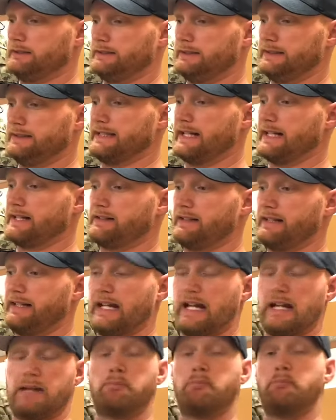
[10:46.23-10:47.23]
is actually
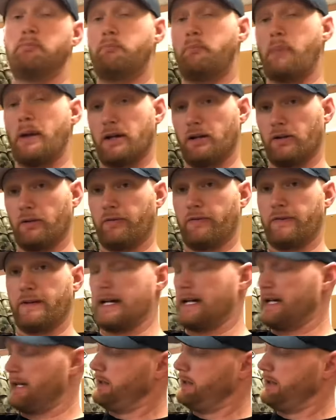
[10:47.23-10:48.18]
a bear fac,